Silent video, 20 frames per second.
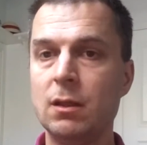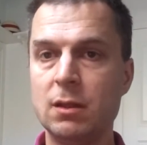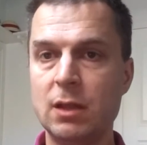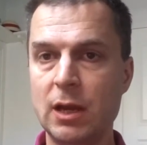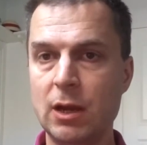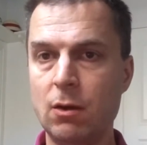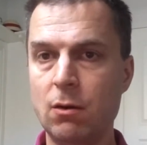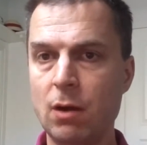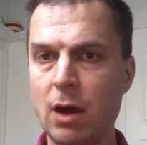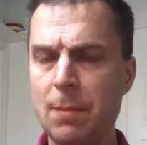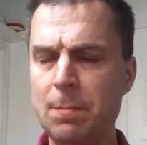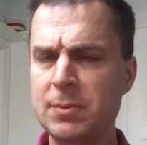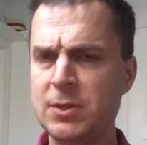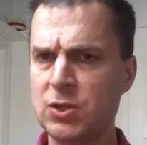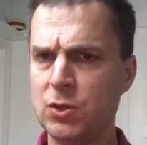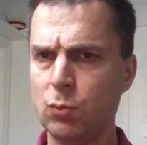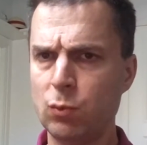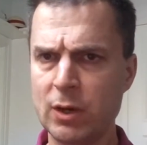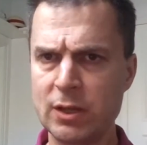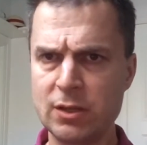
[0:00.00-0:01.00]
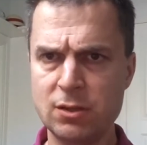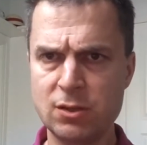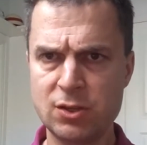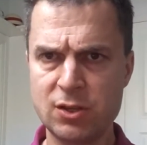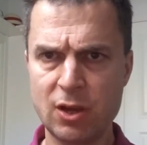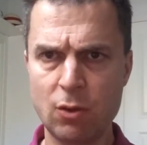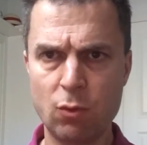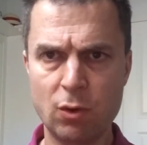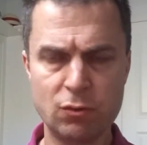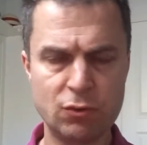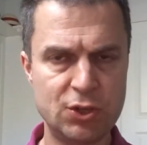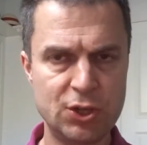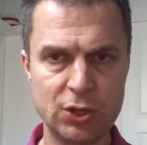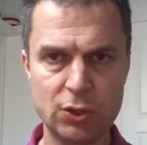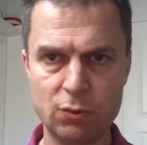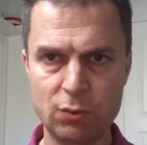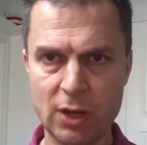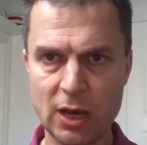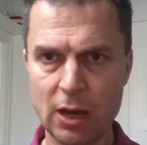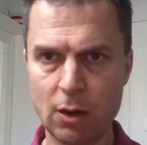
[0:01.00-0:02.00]
They're up to
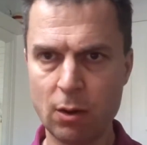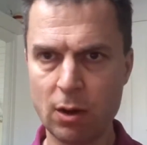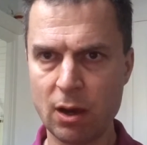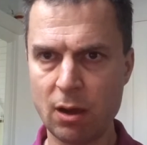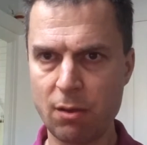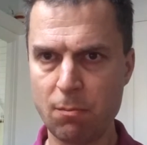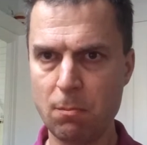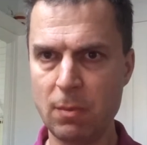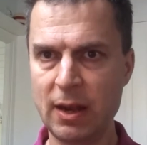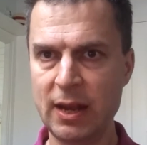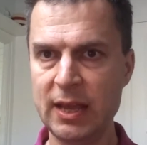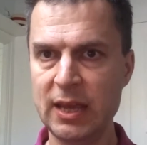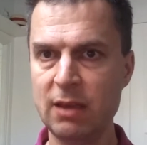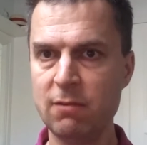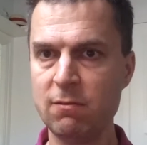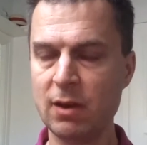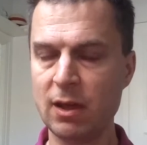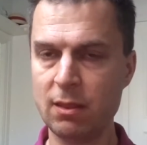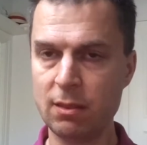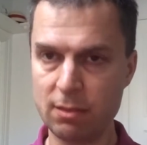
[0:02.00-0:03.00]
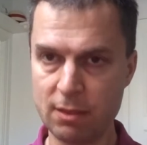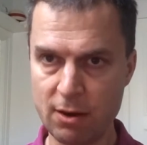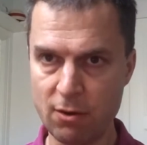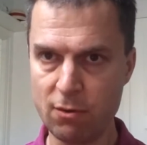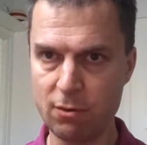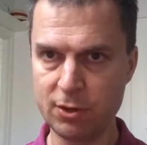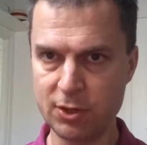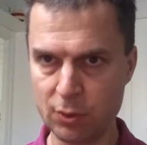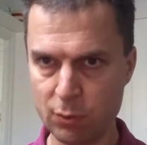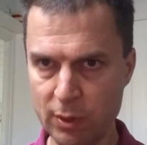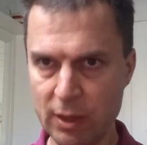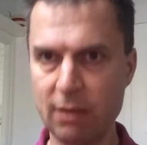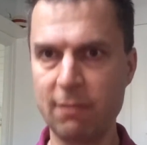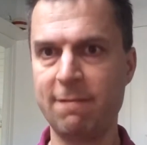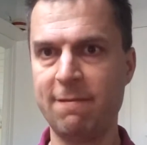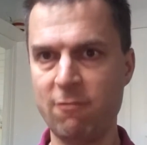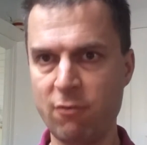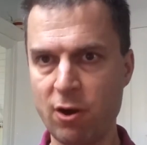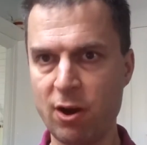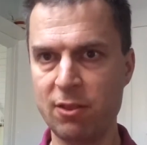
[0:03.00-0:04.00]
1.02 now, I believe, and they're
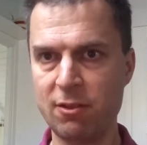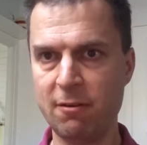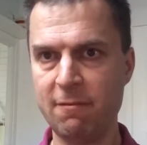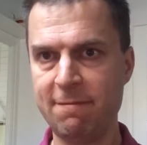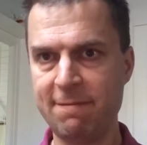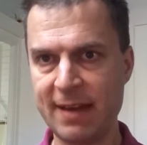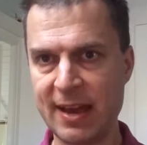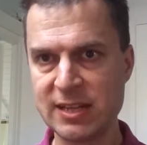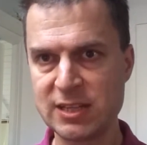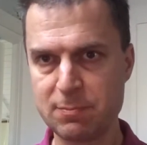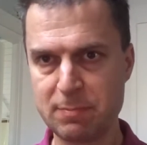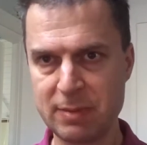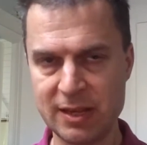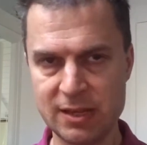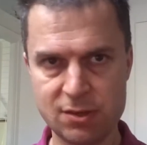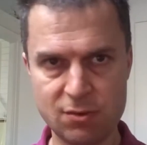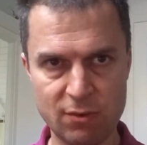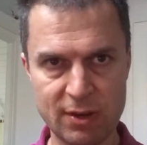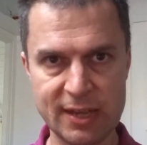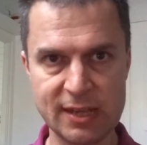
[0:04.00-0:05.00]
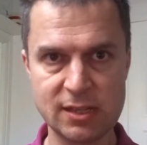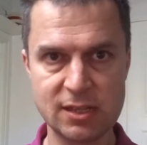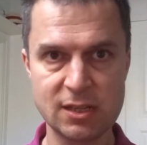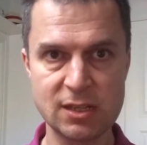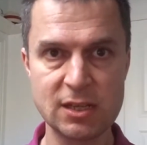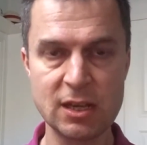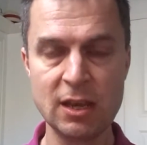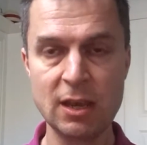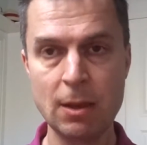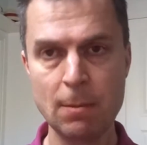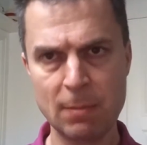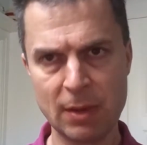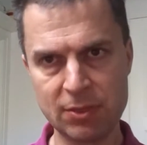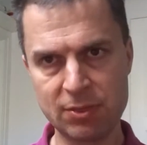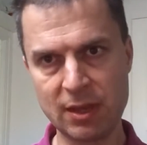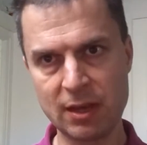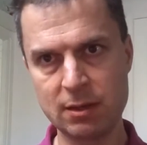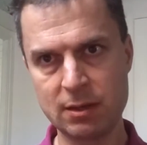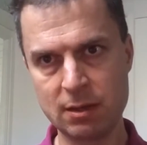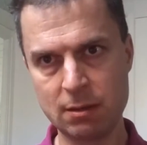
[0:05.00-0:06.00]
doing rather fast-paced releases.
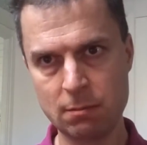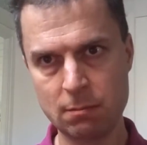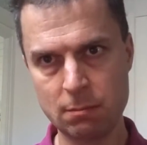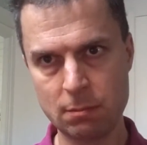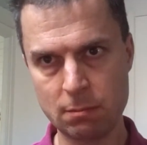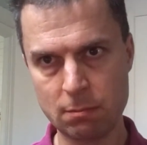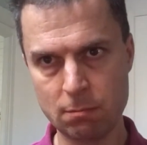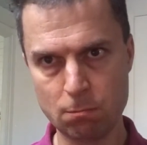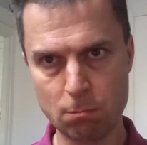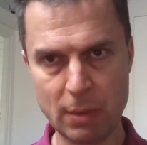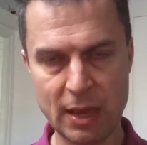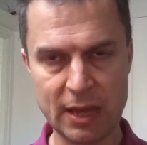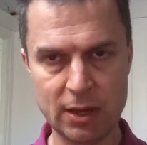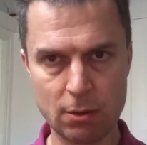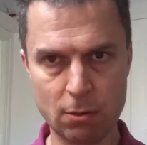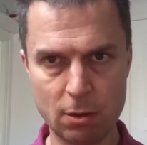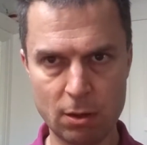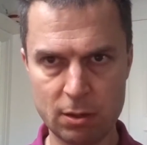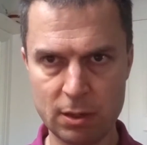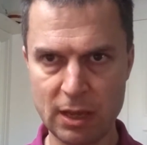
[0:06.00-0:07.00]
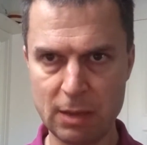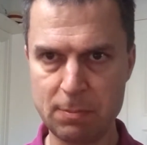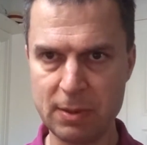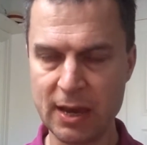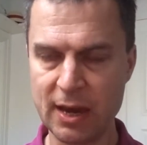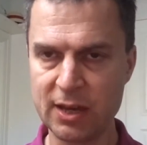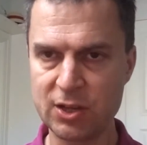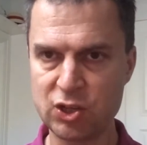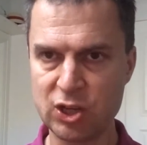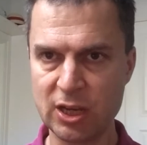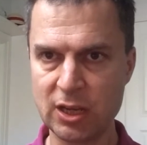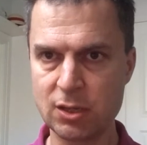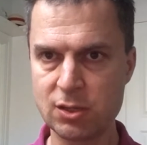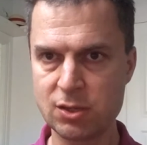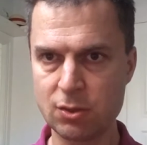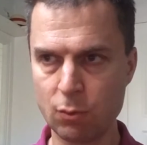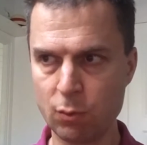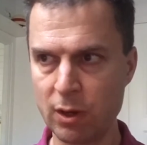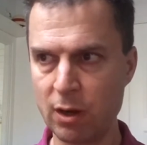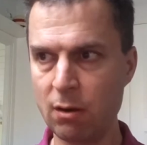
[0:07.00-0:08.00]
But they made an API
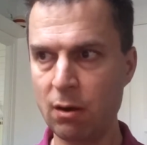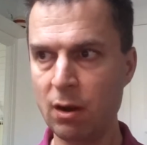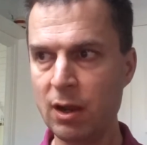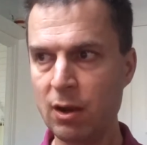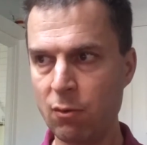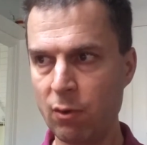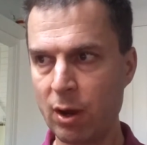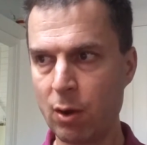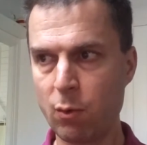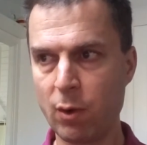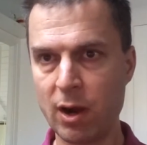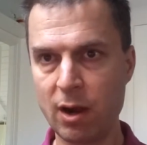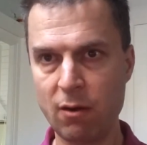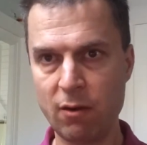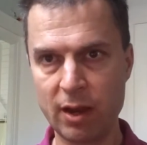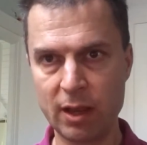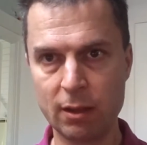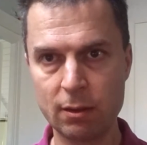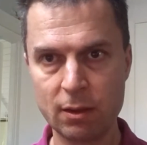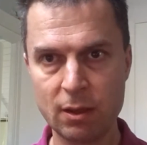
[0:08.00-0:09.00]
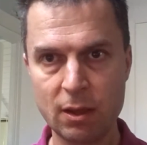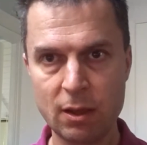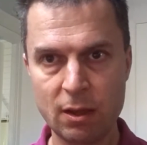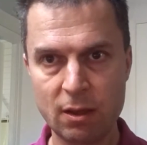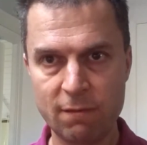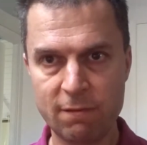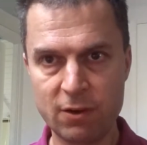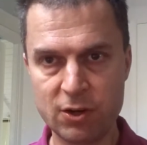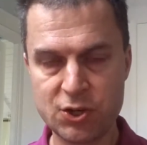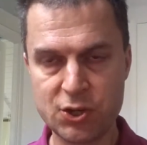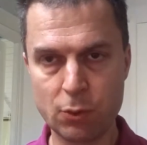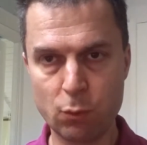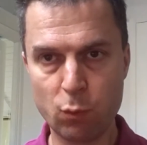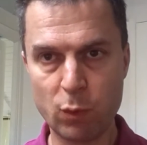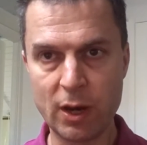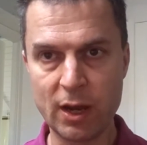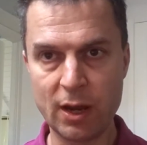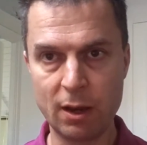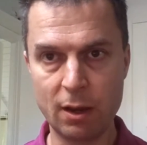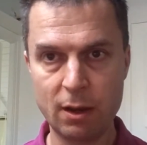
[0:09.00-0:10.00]
change, so we're requiring
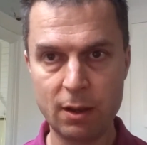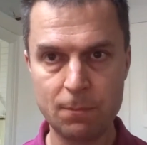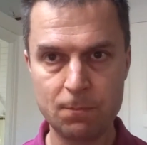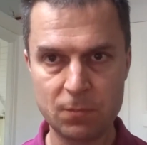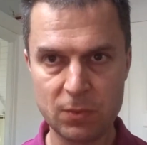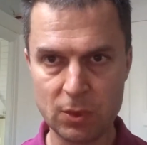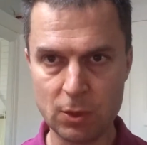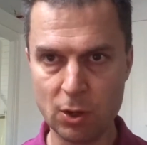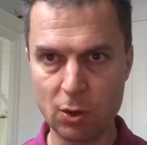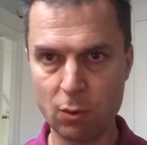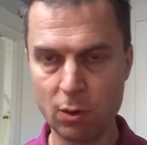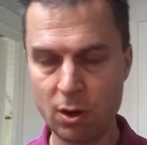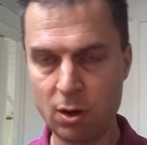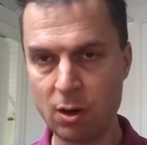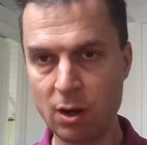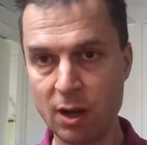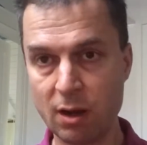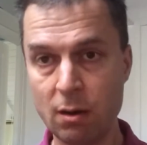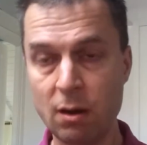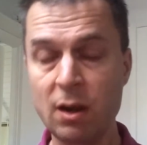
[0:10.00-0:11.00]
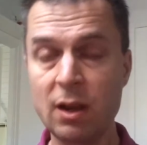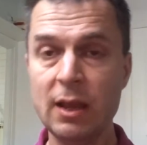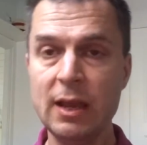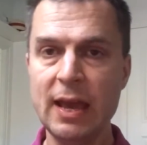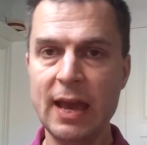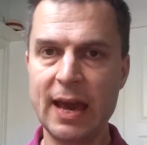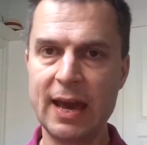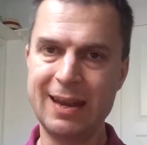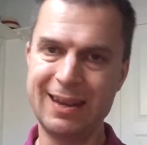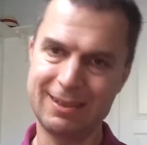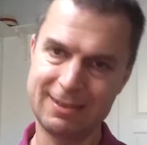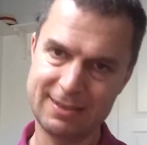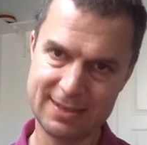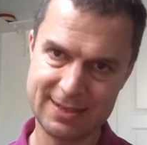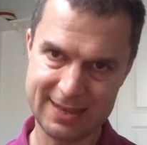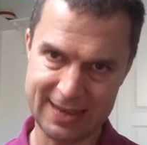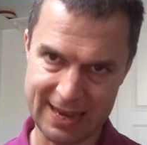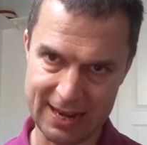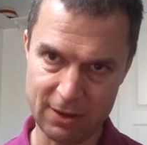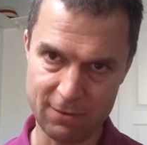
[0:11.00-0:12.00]
version 1 no earlier. And
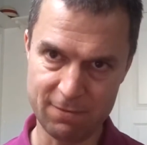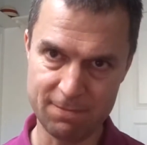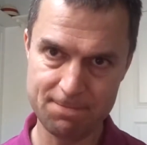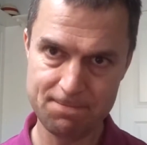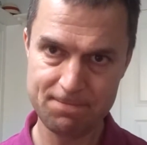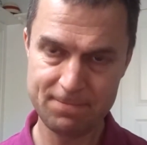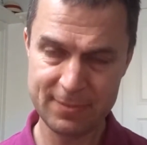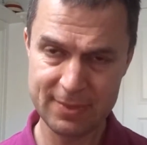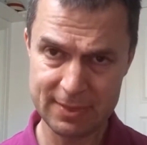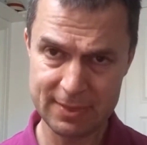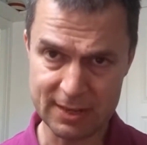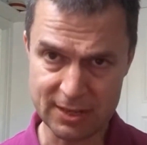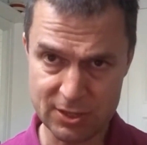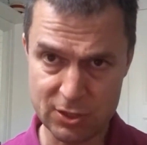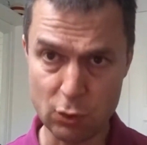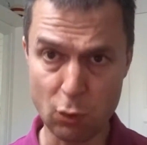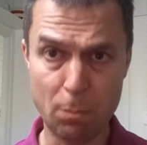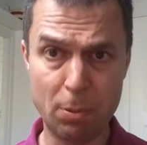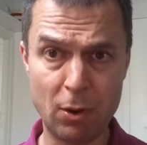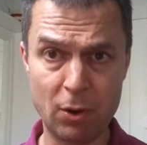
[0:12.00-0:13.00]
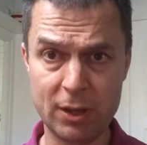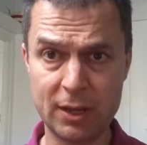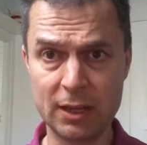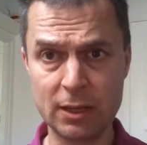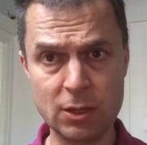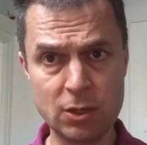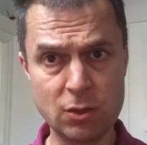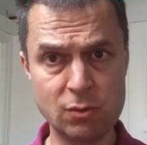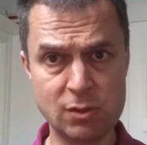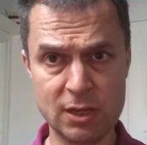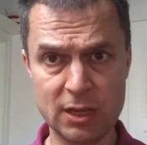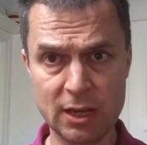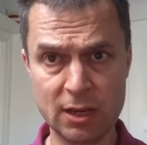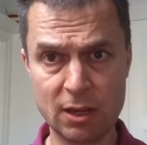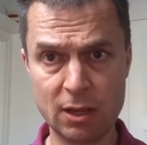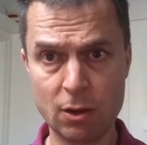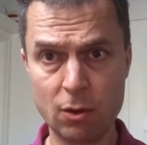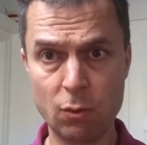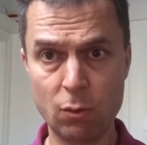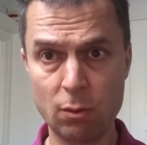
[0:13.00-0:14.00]
it's kind of, there's no point in using
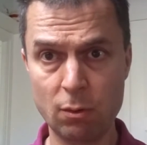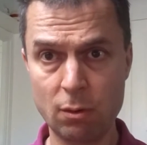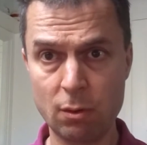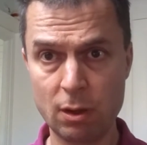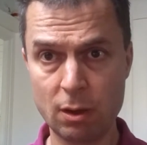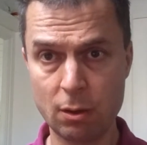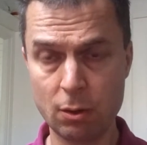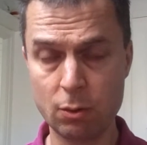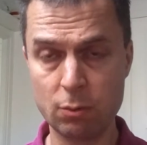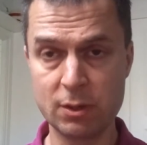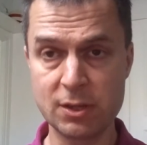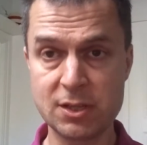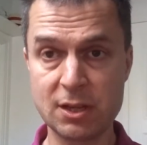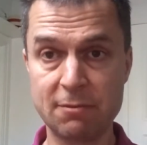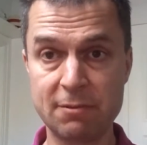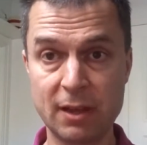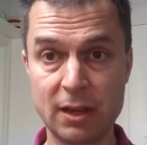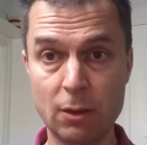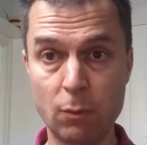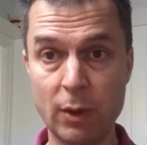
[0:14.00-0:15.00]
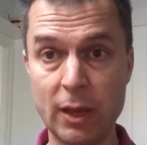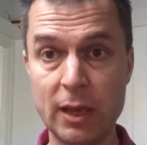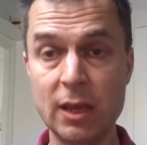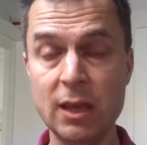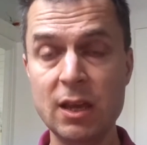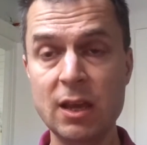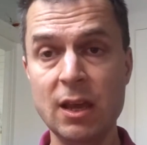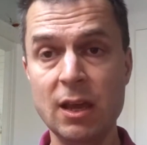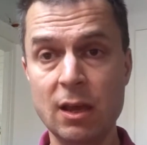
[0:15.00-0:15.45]
any older stuff anyway.